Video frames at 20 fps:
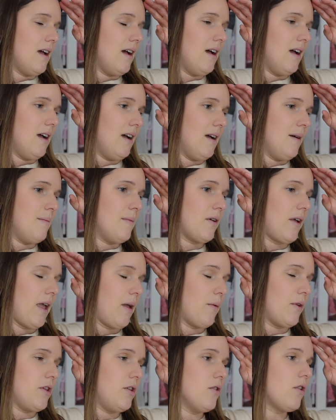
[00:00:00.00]
Um, okay,
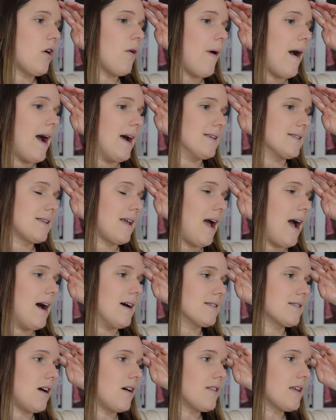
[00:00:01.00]
well you go ask.
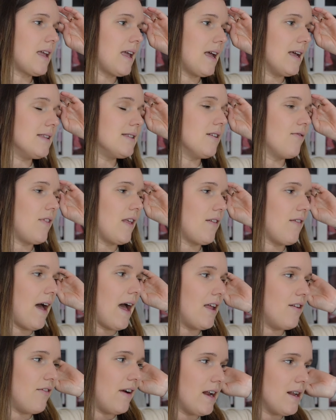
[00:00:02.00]
Ask all the kids if they've
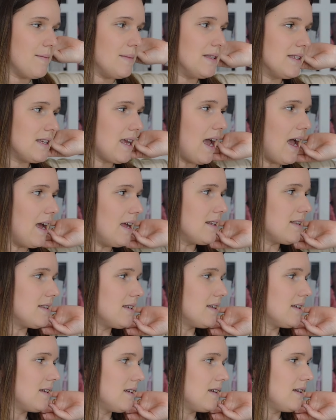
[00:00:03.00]
had vitamins yet.
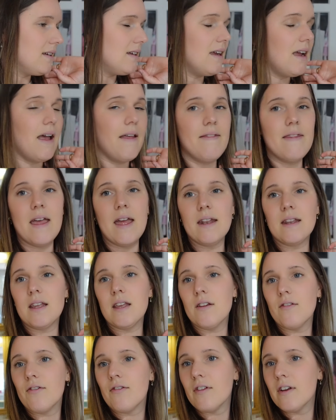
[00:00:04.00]
Yeah, and then
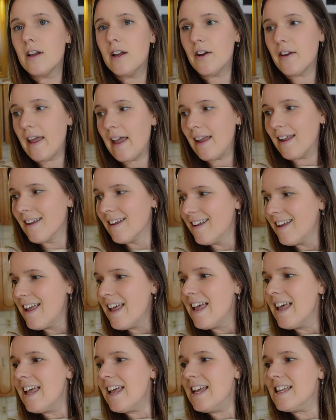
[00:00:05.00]
give, okay.
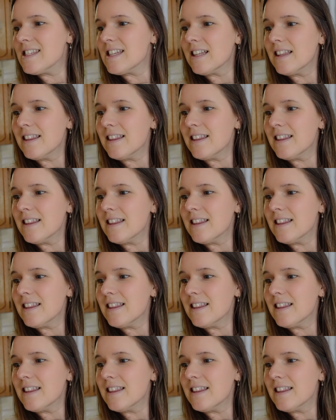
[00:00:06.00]
It's a